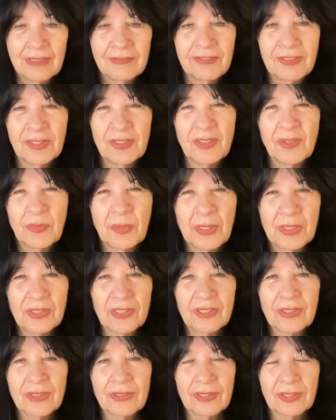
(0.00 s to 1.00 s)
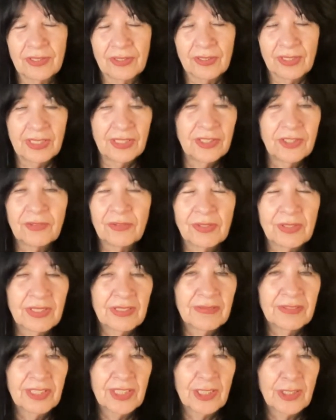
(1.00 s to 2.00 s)
a field of personal story. History
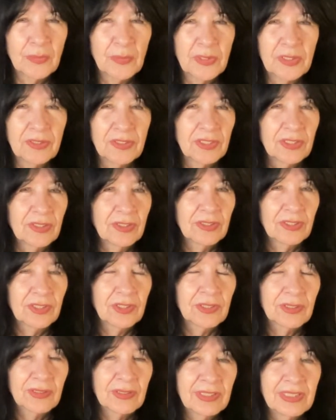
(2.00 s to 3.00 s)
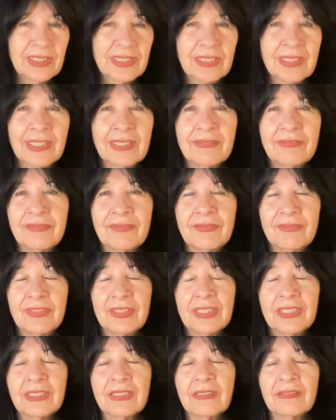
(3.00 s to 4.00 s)
lives in our personal stories, and I
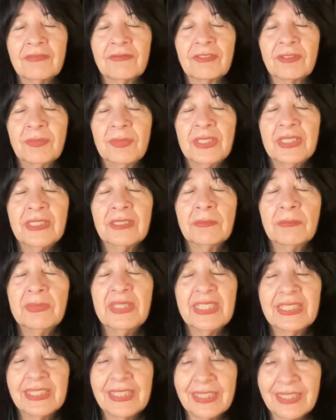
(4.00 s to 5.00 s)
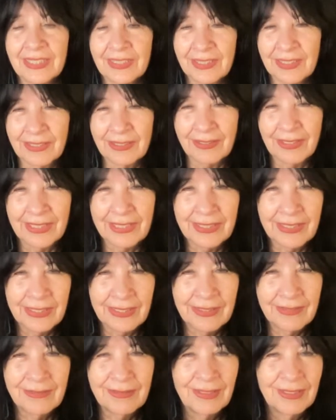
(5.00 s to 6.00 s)
think for me the mythic is like
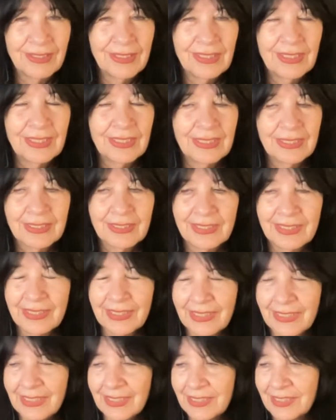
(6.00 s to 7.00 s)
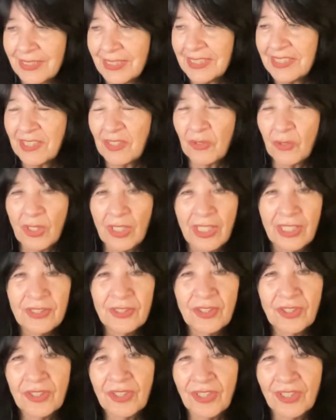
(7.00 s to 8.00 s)
it's like the
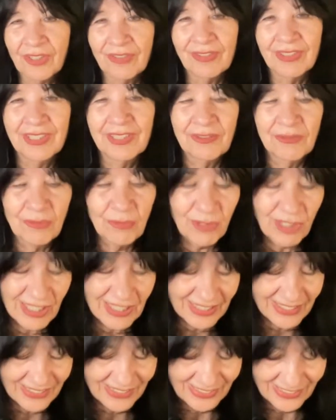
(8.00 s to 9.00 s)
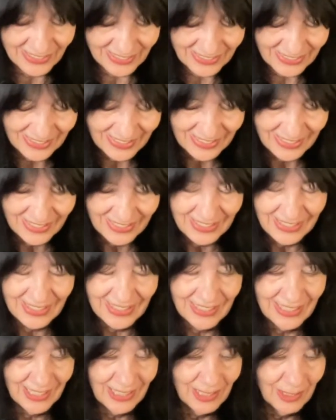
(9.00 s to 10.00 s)
undercurrent of waters
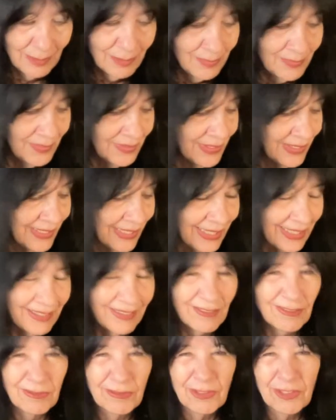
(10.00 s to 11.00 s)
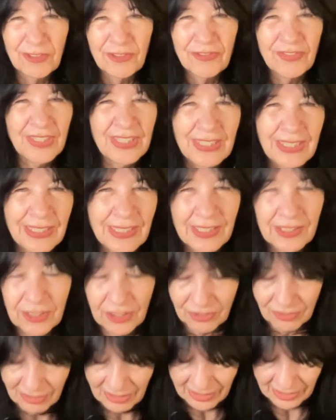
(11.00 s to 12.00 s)
that feed
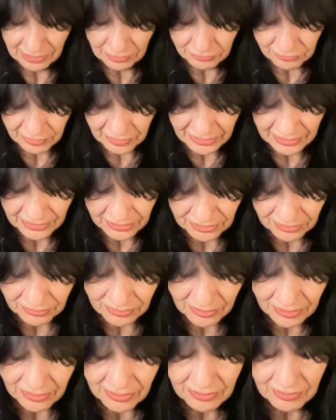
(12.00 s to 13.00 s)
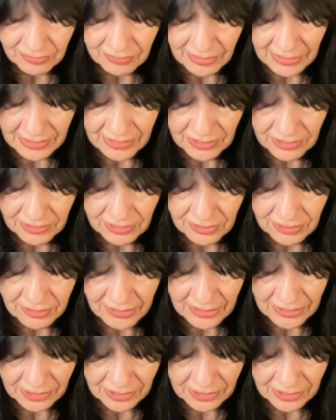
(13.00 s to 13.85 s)
history, that run through